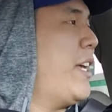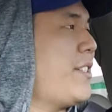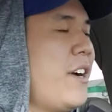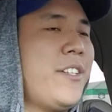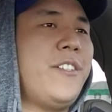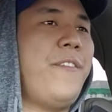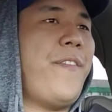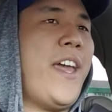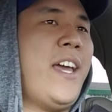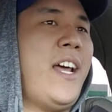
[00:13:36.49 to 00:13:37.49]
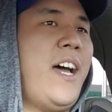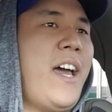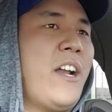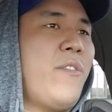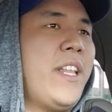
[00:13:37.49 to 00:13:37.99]
As an Arsenal fan,
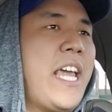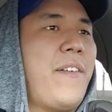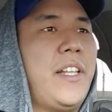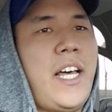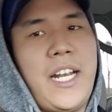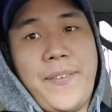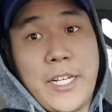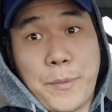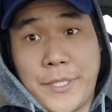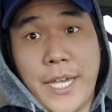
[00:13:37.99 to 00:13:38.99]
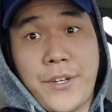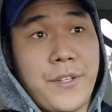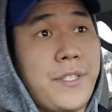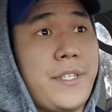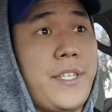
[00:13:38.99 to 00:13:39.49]
I, don't really have a lot of
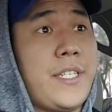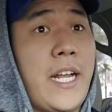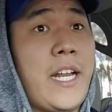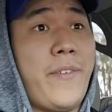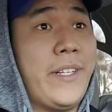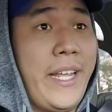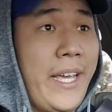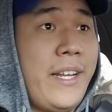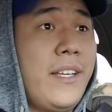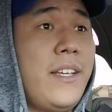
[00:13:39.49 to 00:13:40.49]
expectations this season. I never did,